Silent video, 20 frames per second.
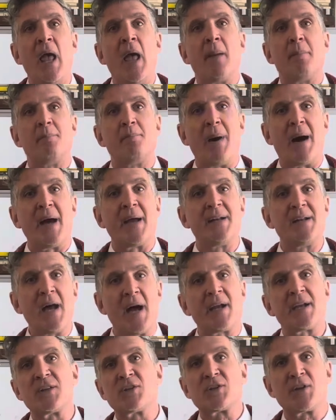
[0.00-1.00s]
by
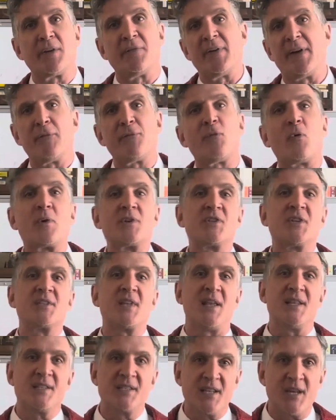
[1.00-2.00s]
non-conservative forces
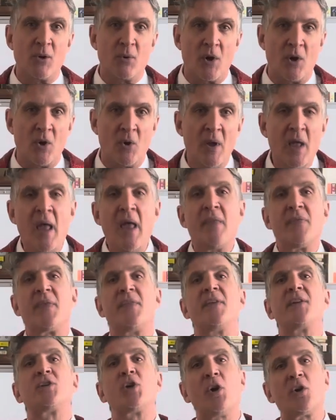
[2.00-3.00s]
is zero, then the
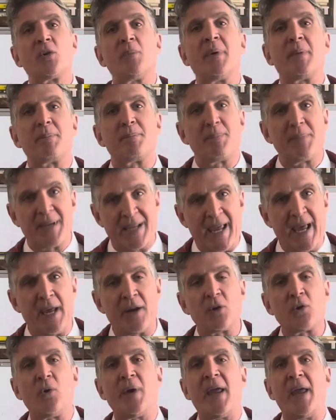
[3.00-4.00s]
total
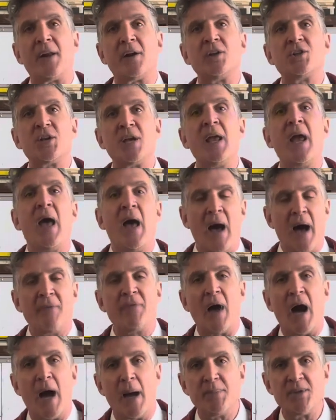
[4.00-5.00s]
mechanical energy of the
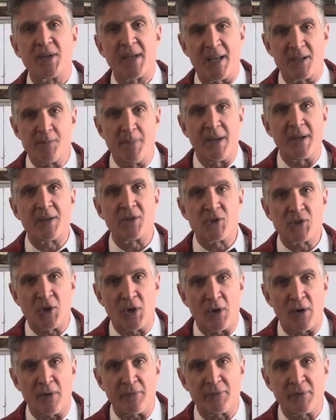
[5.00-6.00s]
object has been
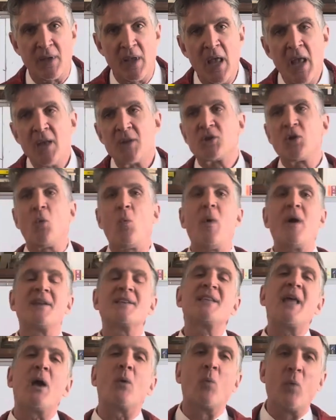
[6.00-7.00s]
conserved. So what does
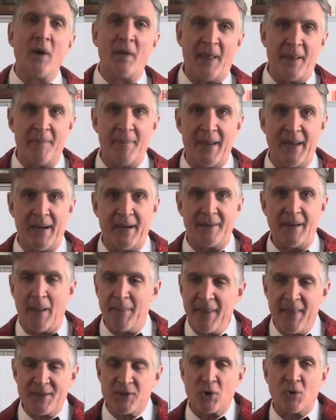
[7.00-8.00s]
that really mean? I mean,
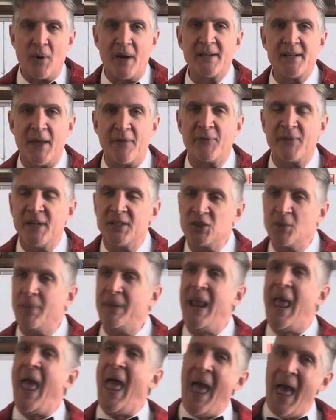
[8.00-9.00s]
that's a great definition, but
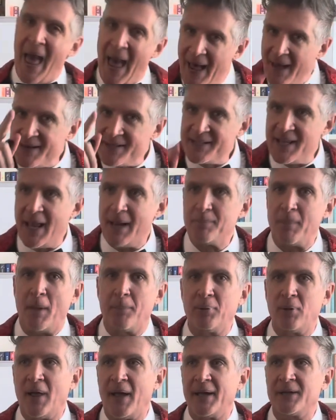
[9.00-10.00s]
how does that
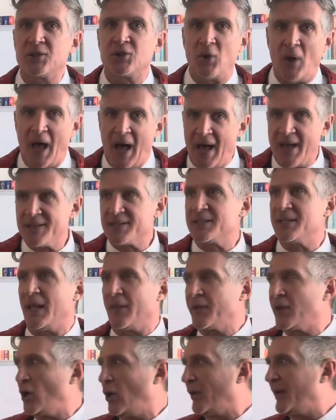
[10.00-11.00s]
apply to us and the
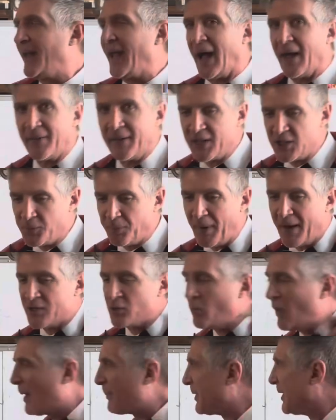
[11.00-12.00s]
Coney Island Express?
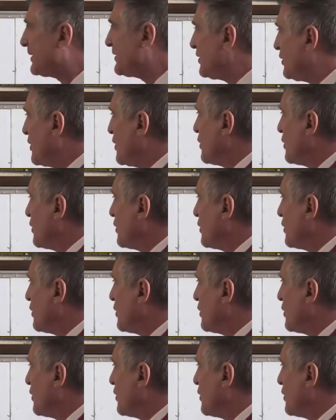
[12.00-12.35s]
Well, I'm going to tell you